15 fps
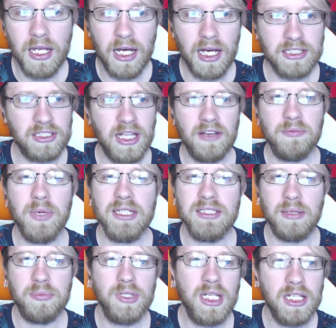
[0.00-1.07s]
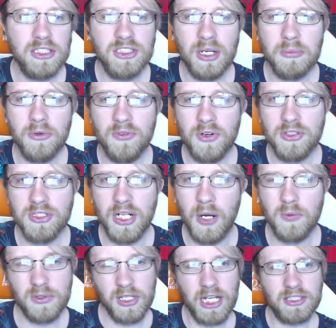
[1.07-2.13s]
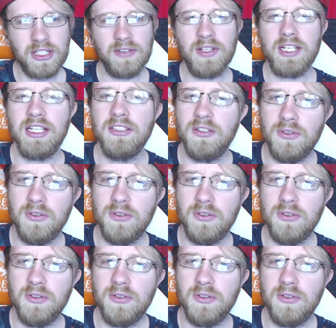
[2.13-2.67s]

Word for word: I still have my Tapu Lele jumbo version. I would like to have like a you know,